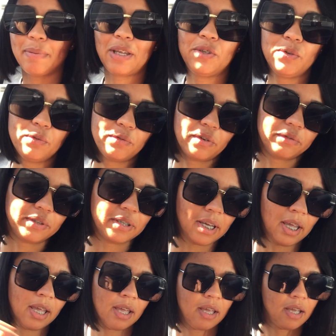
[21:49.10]
to pay
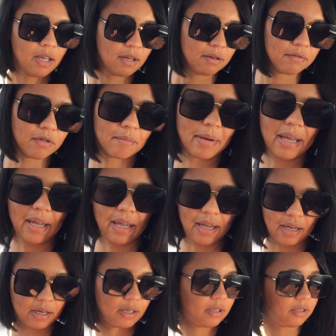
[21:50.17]
$250 for my
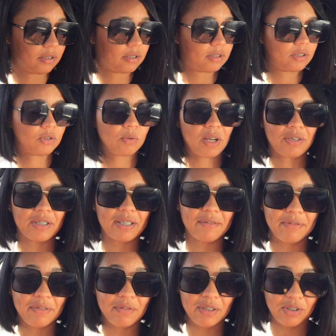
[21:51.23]
hair.
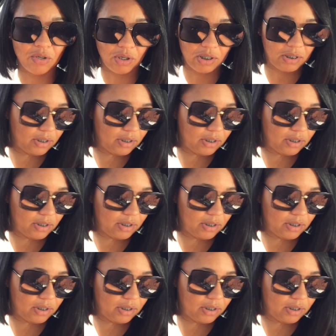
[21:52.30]
$250,